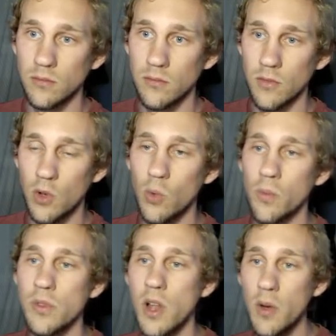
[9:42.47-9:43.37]
Cool.
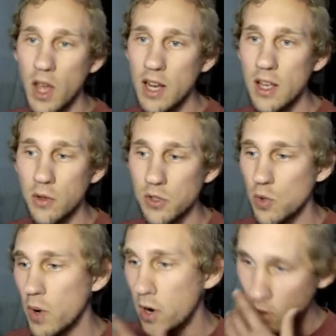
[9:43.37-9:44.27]
So now we got a yellow
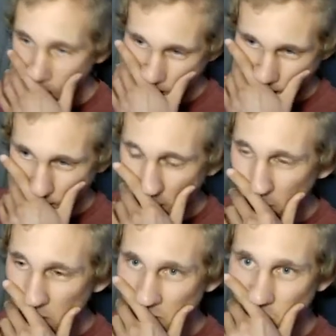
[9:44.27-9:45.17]
square. I'm not
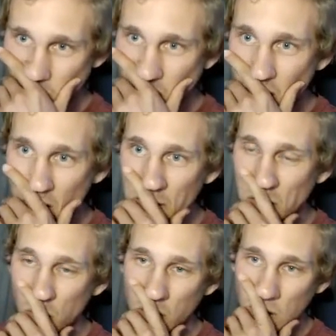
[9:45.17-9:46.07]
really too keen on the
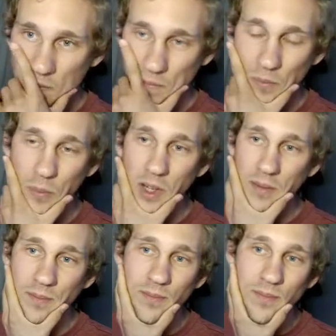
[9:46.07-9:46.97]
square,
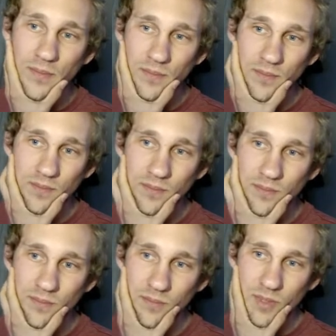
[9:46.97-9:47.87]
but
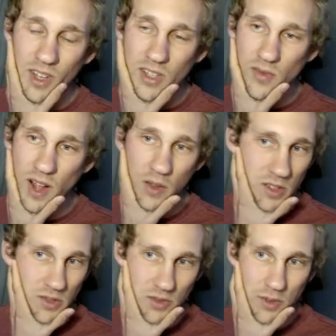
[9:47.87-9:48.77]
I guess for now it
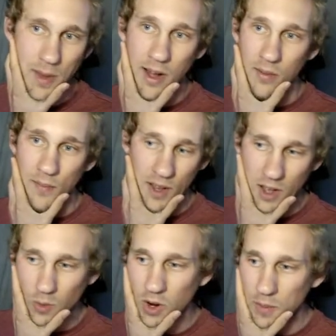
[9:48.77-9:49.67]
doesn't really matter. I kind
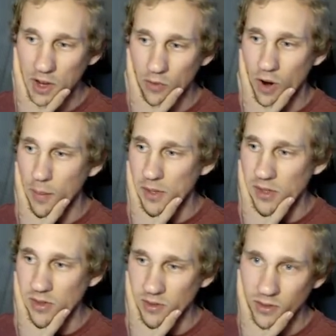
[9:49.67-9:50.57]
of want to make a
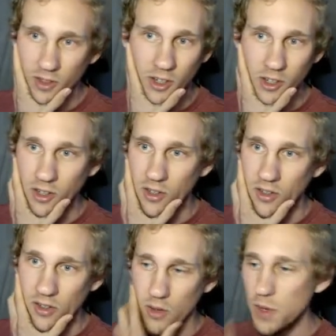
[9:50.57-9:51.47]
rhombus.
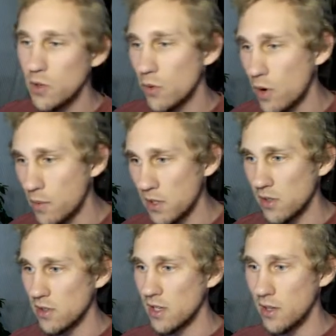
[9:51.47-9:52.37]
Let me do a rhombus
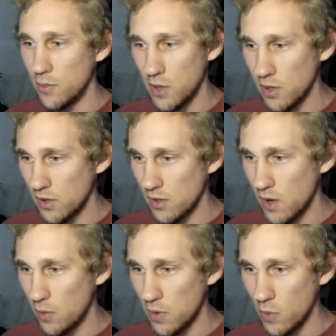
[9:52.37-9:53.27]
instead, because that
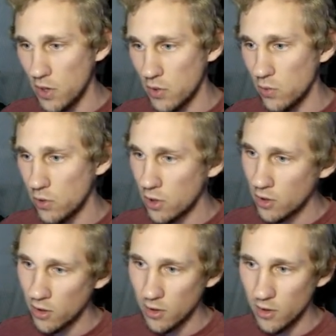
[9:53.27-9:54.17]
would be way cooler
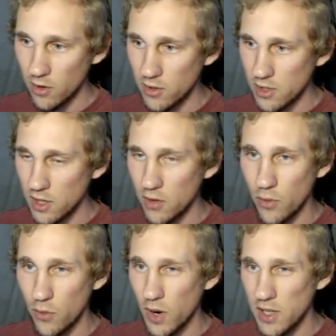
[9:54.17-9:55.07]
instead of a
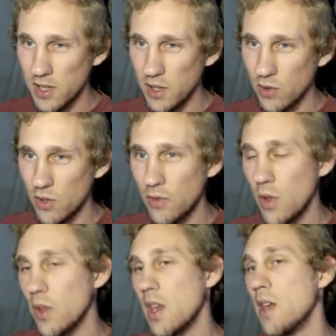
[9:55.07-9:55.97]
rectangle, even though
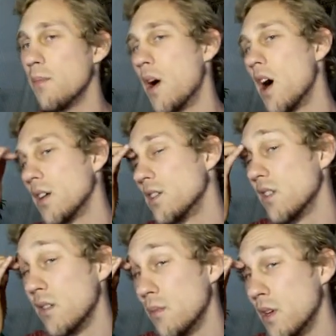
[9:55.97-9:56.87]
the hitbox is
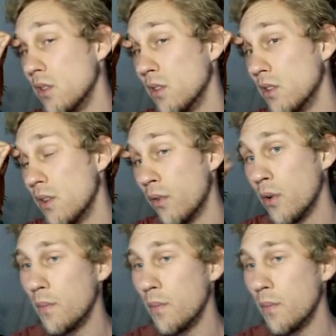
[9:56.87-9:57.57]
going to be a little different.